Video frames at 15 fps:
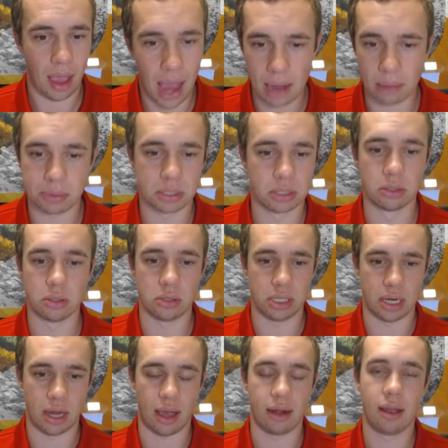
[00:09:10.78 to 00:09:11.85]

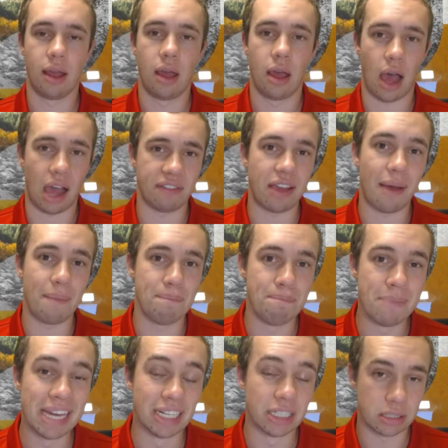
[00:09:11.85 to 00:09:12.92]
Absolutely not. I've got
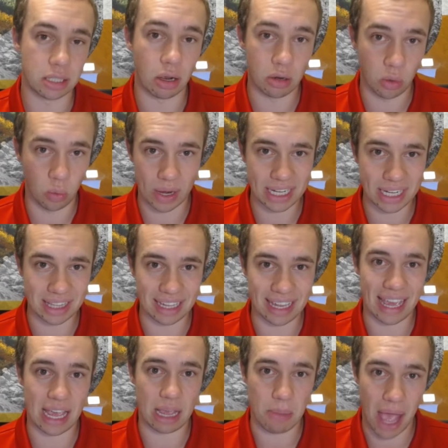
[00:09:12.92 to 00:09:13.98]
Minnesota winning the
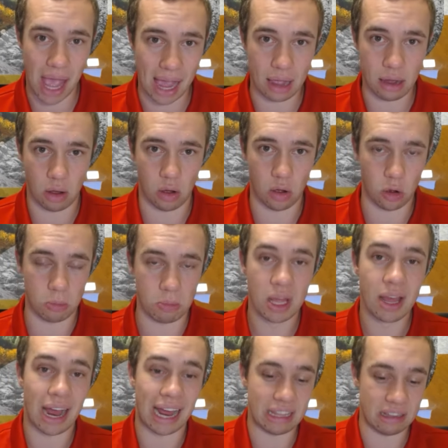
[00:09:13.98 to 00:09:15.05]
game at home.
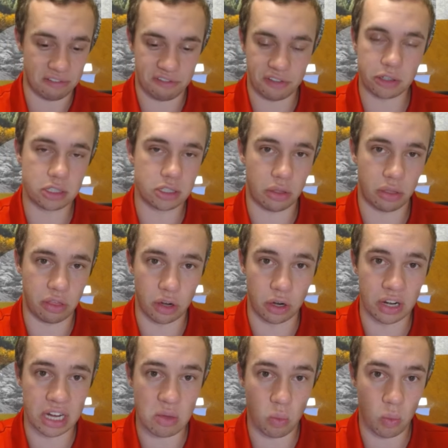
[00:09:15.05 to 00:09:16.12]
I think first to
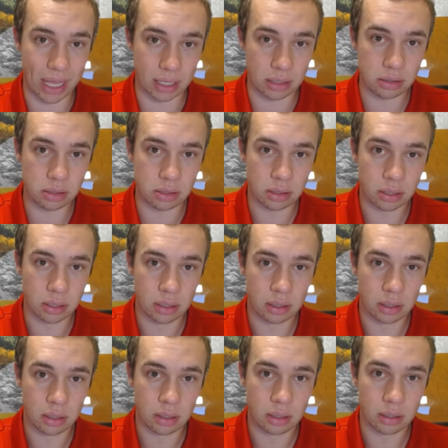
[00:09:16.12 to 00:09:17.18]
30 wins,
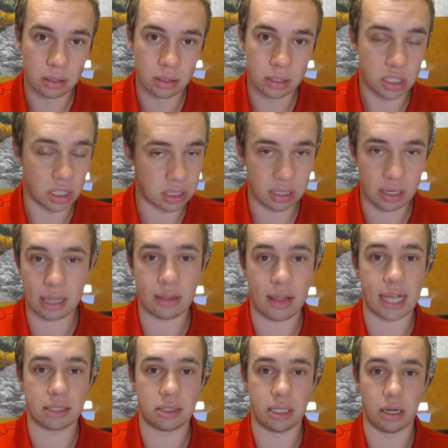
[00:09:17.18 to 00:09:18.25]
just like
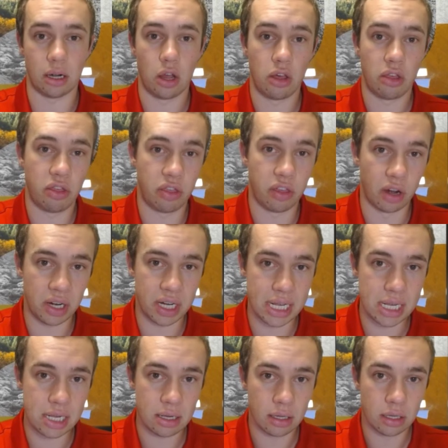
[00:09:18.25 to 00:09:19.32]
last year.
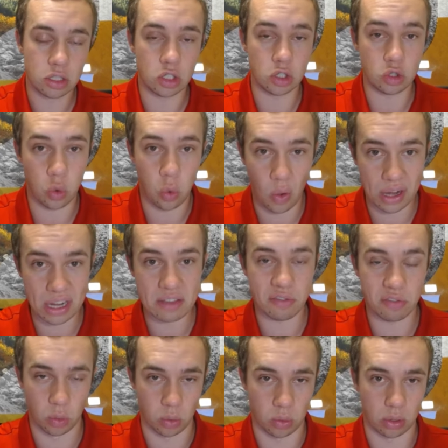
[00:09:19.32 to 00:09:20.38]
30 to
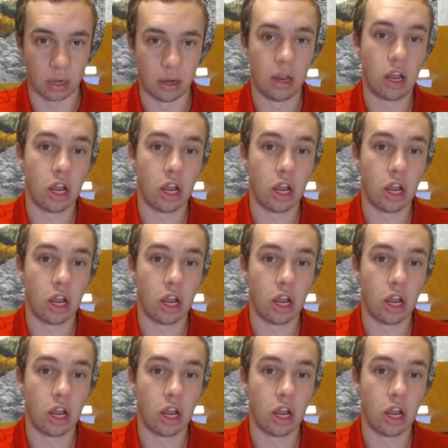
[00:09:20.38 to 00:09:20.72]
24.